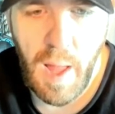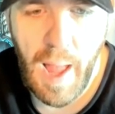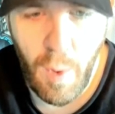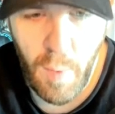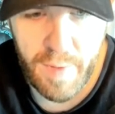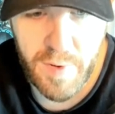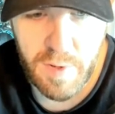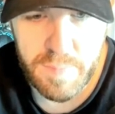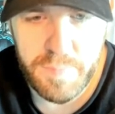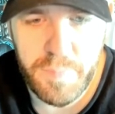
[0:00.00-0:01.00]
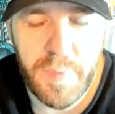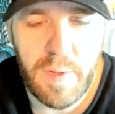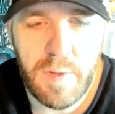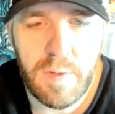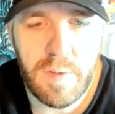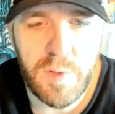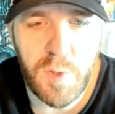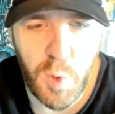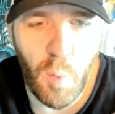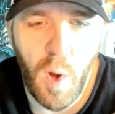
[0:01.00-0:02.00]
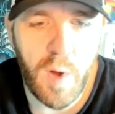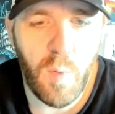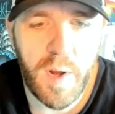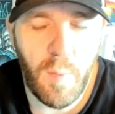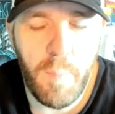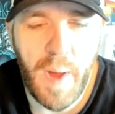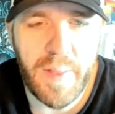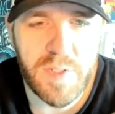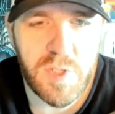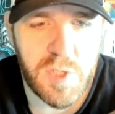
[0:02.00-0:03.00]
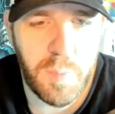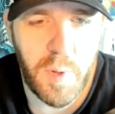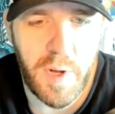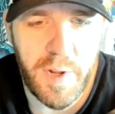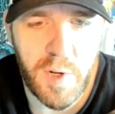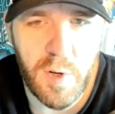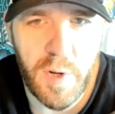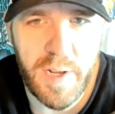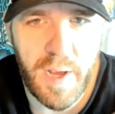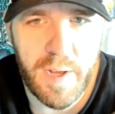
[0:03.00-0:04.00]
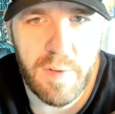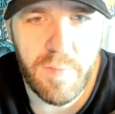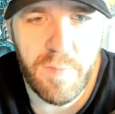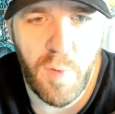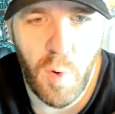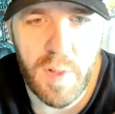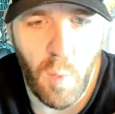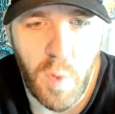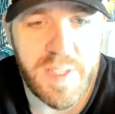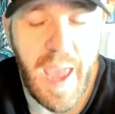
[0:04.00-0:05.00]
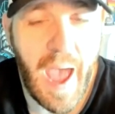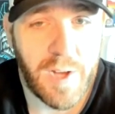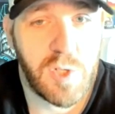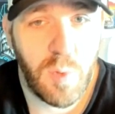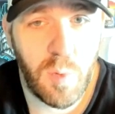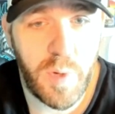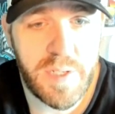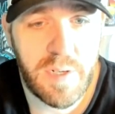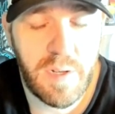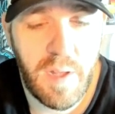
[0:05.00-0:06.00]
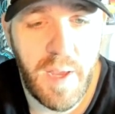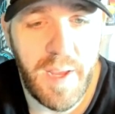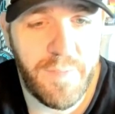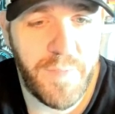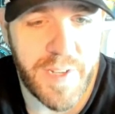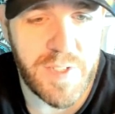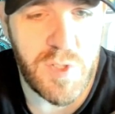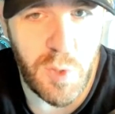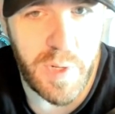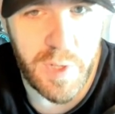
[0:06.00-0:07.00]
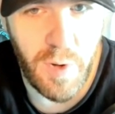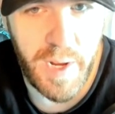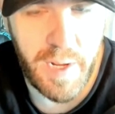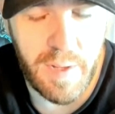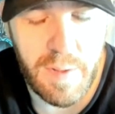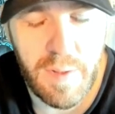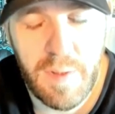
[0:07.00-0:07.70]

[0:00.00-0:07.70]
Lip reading: However, do you want to run out and buy this just to put it in your green deck for, like, what's the actual reason? It fixes you in green?